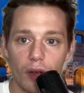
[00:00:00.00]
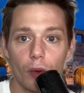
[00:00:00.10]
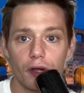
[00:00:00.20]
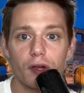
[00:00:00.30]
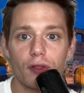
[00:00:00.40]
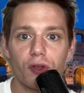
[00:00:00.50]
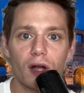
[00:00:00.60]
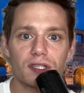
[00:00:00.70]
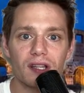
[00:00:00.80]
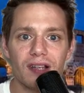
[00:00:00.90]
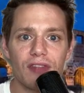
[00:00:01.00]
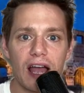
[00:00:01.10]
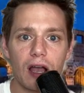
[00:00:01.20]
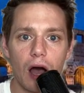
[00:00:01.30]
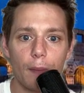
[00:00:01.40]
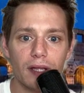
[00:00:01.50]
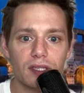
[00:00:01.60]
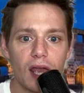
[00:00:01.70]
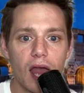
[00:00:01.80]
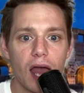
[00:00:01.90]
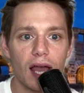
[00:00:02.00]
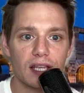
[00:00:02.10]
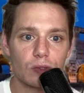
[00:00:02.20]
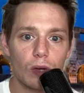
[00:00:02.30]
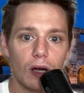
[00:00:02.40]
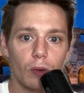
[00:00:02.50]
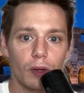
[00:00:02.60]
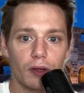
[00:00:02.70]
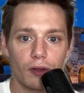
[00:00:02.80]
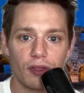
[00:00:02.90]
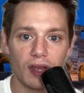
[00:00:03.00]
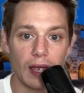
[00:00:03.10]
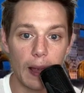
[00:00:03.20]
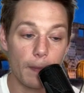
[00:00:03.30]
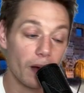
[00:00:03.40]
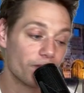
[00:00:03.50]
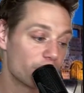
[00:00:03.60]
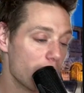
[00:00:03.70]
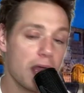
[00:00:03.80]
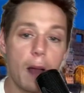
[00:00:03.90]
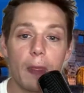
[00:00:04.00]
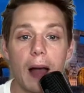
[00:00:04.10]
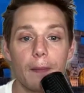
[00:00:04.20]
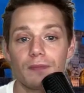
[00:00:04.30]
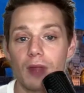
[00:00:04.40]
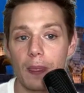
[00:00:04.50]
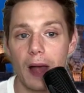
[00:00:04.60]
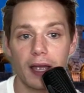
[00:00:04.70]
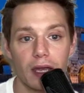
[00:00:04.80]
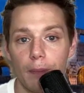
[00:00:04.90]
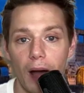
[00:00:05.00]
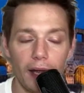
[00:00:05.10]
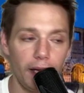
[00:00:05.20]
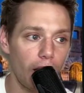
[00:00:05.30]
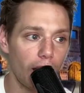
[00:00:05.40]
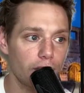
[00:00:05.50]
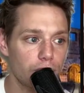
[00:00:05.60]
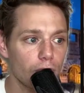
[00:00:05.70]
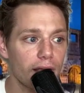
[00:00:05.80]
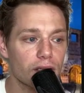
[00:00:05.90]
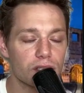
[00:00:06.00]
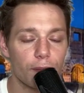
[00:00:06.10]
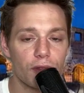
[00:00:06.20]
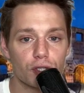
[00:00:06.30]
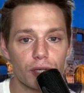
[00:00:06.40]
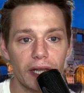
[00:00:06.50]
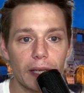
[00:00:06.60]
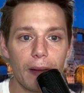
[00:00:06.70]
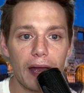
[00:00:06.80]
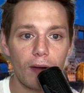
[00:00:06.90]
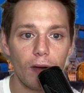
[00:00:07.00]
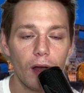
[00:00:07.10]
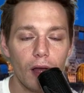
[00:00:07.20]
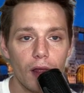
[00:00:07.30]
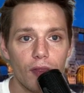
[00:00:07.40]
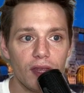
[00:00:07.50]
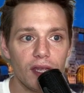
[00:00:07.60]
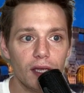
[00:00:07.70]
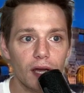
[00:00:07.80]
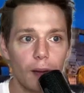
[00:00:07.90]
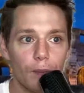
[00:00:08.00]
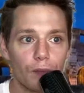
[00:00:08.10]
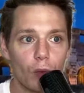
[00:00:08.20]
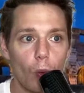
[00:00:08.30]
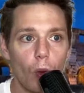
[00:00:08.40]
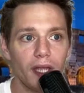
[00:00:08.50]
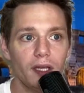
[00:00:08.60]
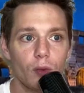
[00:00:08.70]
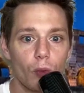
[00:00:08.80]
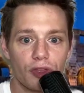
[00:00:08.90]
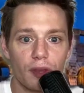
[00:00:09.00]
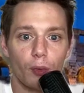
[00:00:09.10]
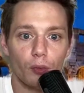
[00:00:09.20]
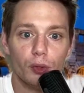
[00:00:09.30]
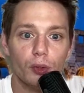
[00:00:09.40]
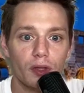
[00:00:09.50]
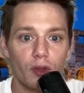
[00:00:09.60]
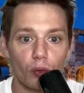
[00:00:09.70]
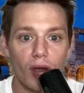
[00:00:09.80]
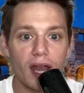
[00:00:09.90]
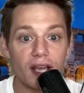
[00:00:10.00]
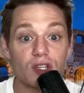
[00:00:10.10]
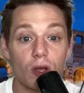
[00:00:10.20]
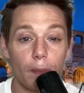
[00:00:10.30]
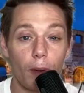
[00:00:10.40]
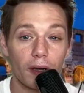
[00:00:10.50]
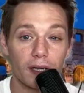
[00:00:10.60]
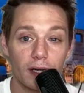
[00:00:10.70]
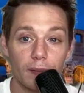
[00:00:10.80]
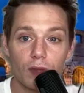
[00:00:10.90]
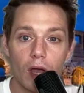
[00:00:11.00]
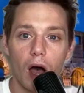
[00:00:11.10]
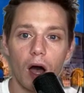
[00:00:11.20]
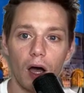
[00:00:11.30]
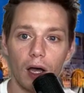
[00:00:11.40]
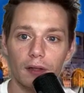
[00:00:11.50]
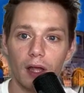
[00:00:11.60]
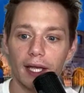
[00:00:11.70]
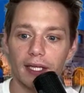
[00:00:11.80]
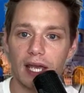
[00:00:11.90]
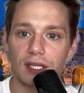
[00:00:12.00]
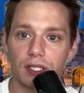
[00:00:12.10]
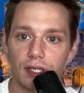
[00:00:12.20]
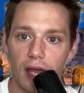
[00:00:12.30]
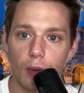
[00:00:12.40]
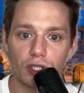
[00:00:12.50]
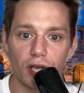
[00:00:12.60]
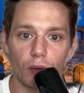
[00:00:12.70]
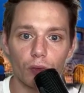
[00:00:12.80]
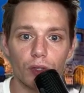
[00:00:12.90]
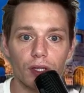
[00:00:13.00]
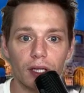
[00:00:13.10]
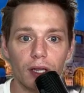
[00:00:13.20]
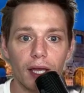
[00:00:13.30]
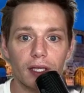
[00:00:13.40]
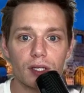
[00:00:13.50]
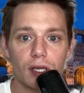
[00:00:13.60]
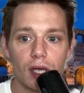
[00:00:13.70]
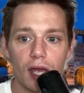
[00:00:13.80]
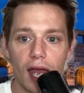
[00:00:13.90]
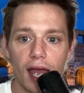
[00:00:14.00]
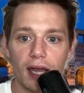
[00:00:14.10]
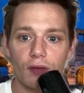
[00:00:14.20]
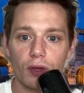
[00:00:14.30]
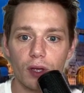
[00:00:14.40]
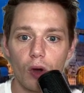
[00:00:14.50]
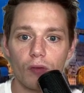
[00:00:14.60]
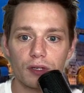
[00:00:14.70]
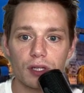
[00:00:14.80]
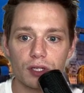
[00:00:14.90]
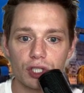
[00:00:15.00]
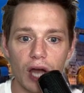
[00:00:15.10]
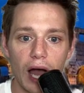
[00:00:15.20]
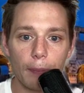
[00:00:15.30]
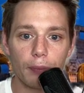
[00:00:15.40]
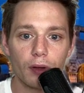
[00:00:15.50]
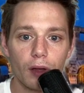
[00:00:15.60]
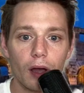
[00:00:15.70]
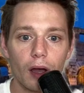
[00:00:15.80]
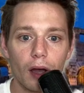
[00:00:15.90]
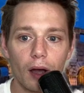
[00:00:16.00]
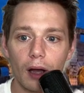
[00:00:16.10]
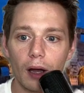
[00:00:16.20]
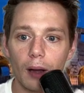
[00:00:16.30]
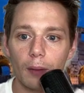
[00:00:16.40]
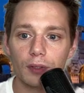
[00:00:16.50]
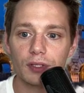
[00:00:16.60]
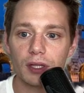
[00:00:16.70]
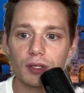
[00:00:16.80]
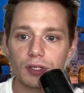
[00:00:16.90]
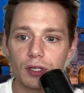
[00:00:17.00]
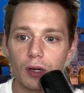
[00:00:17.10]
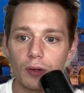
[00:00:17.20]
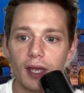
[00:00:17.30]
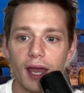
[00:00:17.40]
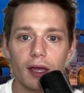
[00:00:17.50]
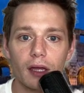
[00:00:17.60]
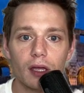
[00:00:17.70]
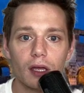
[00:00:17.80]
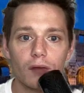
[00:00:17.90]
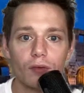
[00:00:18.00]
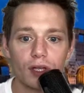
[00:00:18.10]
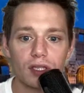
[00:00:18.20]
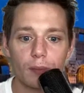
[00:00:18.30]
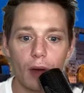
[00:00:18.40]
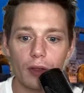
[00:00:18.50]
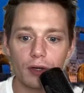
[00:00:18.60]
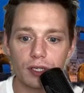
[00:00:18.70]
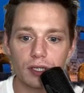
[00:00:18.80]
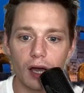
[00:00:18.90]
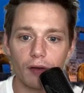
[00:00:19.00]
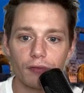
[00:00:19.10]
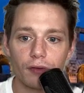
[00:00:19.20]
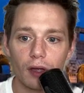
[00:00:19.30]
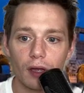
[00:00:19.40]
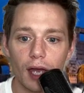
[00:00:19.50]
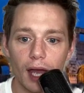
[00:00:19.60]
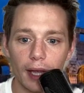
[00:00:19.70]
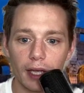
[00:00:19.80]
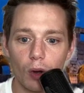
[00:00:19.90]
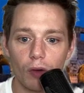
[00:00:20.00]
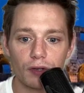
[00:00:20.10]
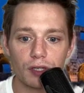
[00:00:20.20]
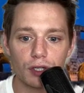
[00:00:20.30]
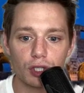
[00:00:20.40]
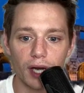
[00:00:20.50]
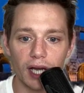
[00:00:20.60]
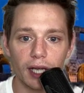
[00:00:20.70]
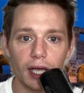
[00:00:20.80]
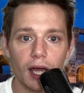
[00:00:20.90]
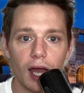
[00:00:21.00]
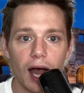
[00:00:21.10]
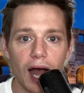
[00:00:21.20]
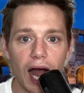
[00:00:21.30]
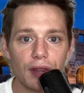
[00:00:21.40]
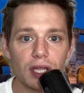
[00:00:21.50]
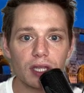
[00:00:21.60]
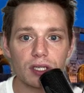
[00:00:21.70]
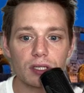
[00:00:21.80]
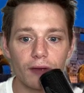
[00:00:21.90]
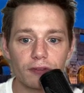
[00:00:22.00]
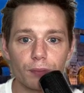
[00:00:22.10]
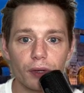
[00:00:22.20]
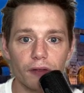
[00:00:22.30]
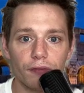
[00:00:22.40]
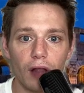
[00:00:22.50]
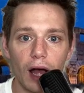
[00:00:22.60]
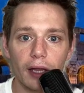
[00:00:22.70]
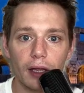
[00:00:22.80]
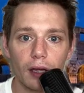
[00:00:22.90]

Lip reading: What are your thoughts? Leave that comment as well, what you're thinking. But for me, I'm not going to buy it. I do like some of the training apparel, the white with the maroon, the red. I saw the parka online yesterday, which I really liked. And if we go over to the shop, looks like there's no, look at some other stuff and like go over to the training. I think this stuff's pretty fly.